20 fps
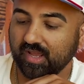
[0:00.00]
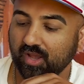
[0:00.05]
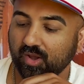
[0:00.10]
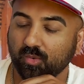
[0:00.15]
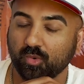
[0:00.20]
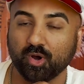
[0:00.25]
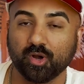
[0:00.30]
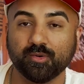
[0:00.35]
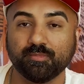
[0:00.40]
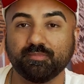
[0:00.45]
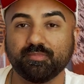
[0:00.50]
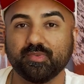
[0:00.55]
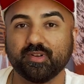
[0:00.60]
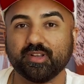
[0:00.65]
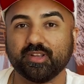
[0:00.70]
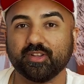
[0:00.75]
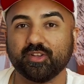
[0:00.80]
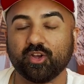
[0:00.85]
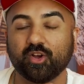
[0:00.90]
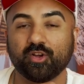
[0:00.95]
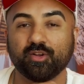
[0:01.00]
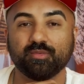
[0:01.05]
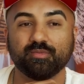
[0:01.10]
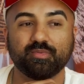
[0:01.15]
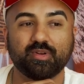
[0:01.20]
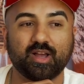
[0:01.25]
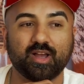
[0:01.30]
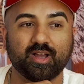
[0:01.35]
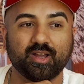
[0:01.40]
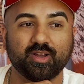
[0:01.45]
Well,
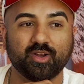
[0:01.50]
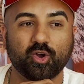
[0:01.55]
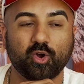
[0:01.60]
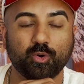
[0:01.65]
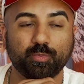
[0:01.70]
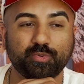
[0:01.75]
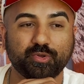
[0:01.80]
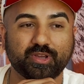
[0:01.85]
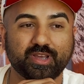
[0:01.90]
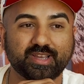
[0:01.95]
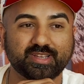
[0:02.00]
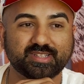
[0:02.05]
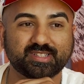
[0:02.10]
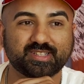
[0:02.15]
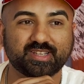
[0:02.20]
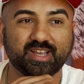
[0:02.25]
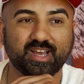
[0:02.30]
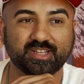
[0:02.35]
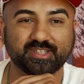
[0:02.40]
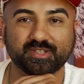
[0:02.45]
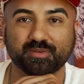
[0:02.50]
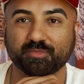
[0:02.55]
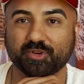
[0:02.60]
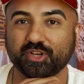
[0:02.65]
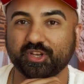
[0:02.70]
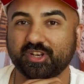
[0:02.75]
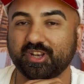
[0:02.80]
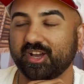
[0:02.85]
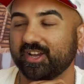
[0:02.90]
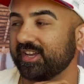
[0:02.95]
y'all, hope you guys got some
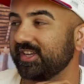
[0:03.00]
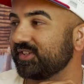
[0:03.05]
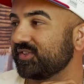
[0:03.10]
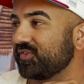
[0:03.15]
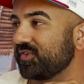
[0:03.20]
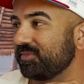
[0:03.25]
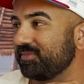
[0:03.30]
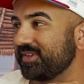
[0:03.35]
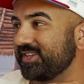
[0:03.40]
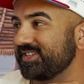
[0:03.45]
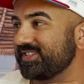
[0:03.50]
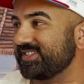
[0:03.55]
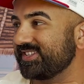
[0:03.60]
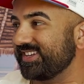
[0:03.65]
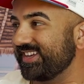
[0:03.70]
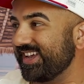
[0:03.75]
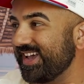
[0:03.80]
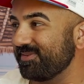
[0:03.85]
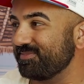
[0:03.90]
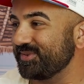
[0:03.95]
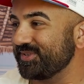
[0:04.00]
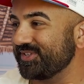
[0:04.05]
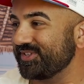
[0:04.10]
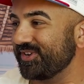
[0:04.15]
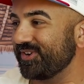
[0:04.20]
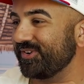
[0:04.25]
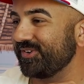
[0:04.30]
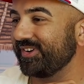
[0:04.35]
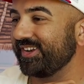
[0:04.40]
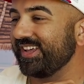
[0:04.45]
good nuggets from this
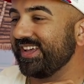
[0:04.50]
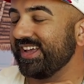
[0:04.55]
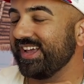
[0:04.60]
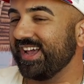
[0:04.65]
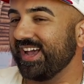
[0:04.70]
episode.